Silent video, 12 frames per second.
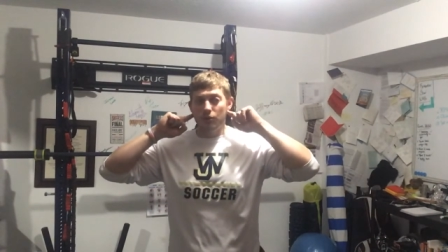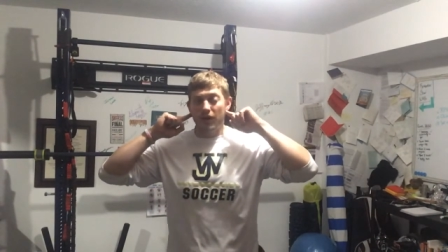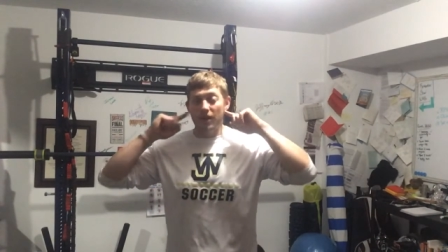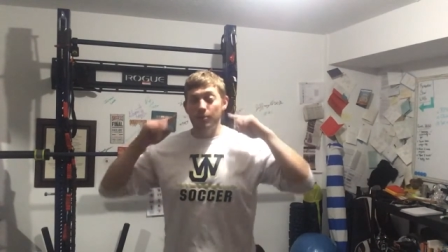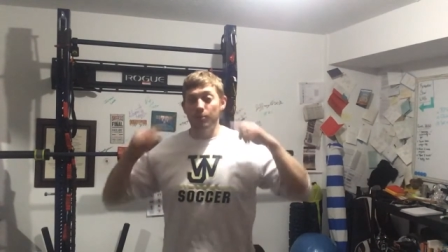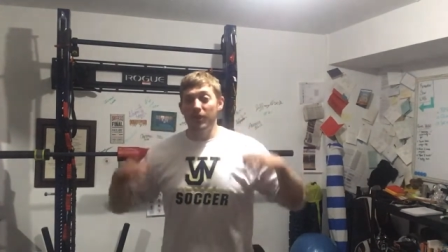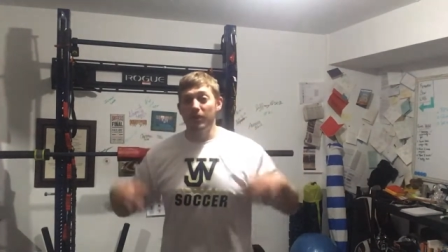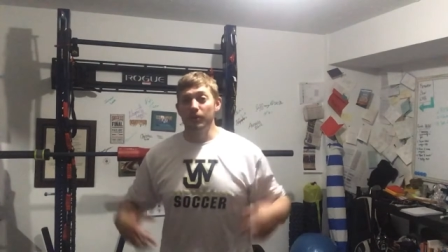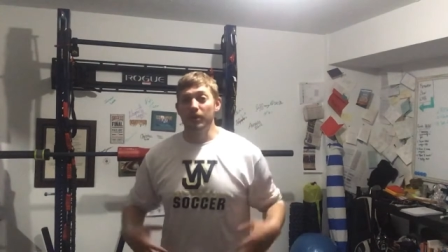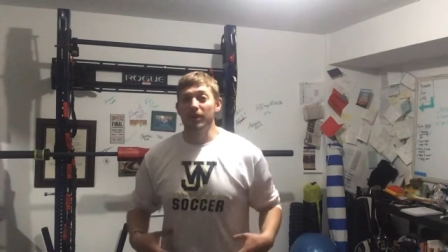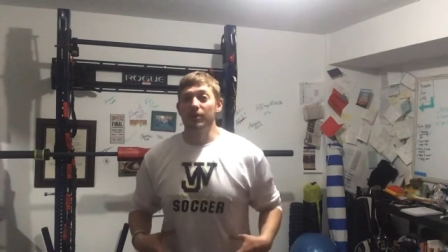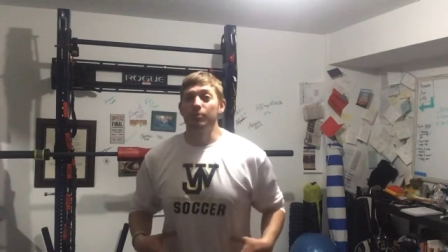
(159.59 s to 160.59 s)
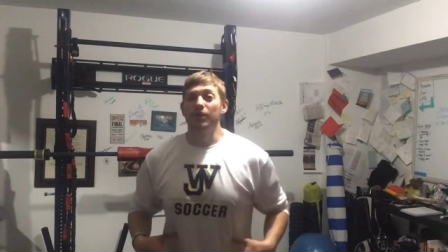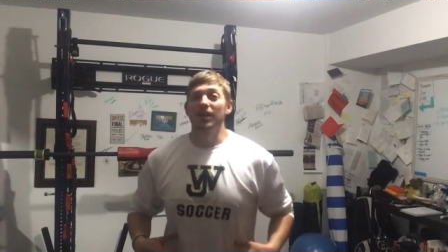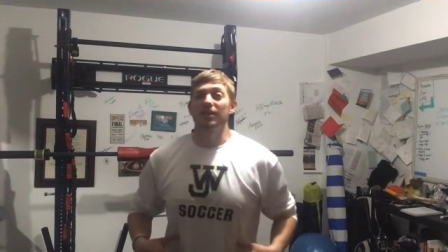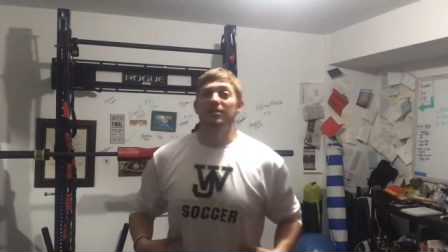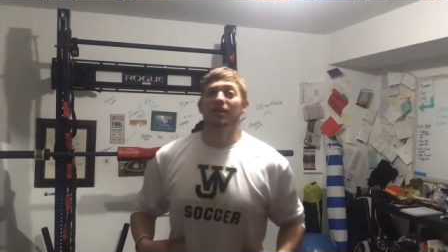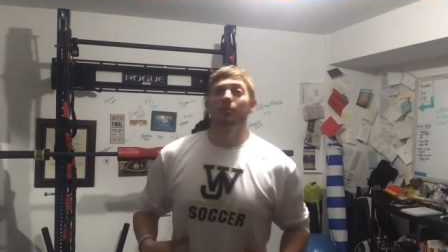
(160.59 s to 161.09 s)
And then again,
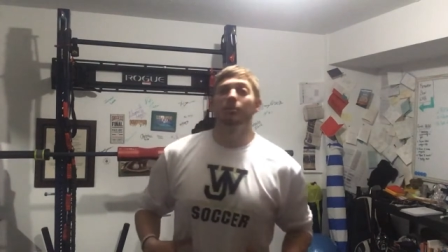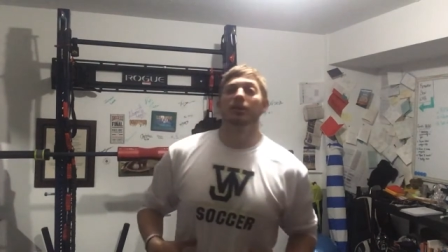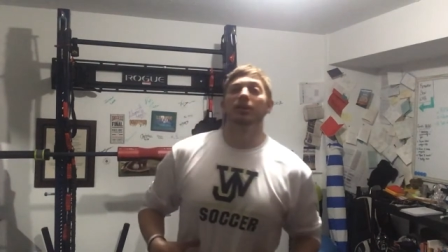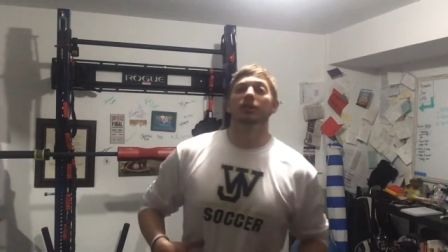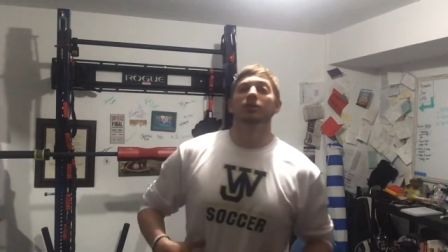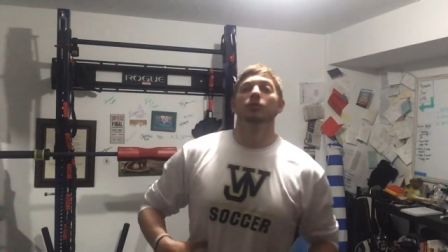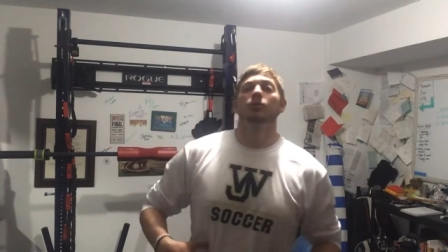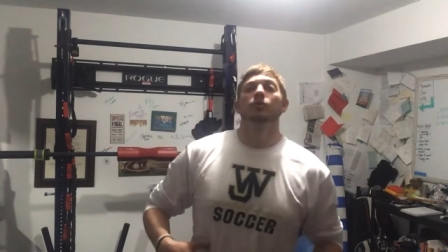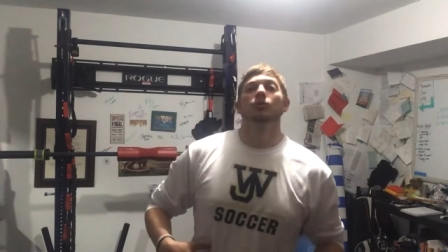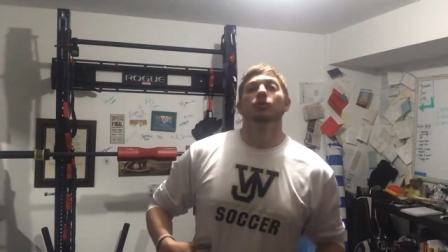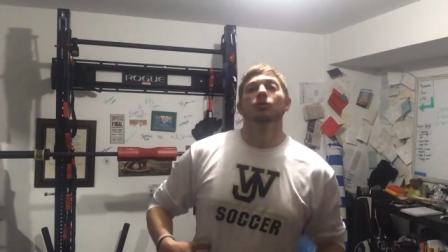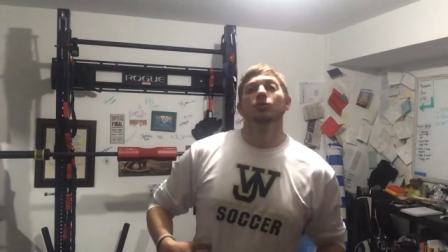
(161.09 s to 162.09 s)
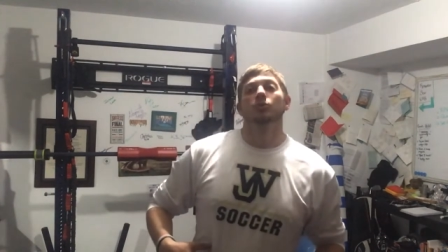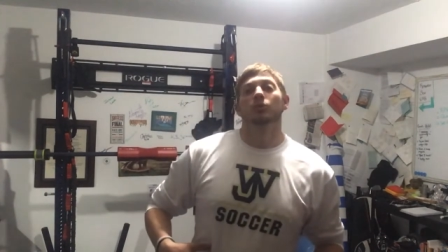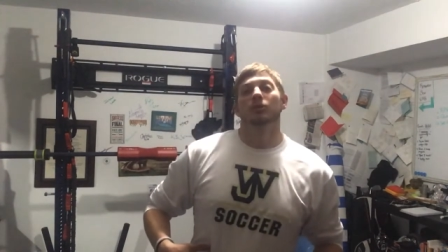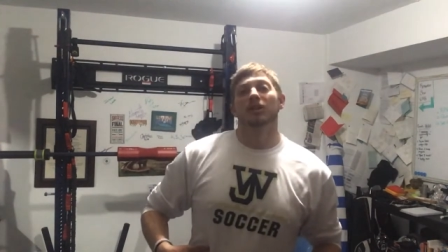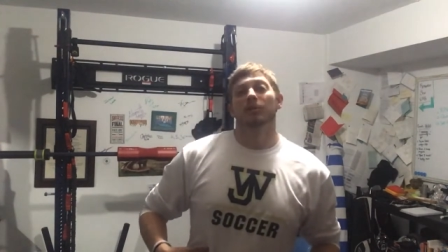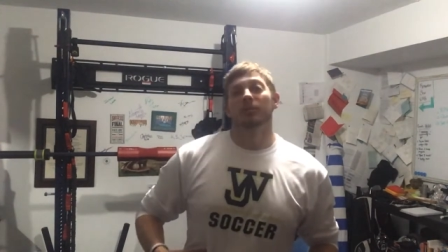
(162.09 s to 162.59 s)
practice that breathing.
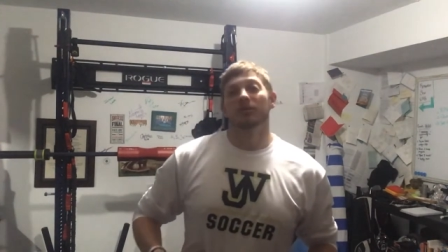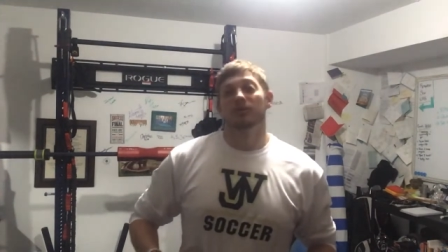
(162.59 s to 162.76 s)
Give me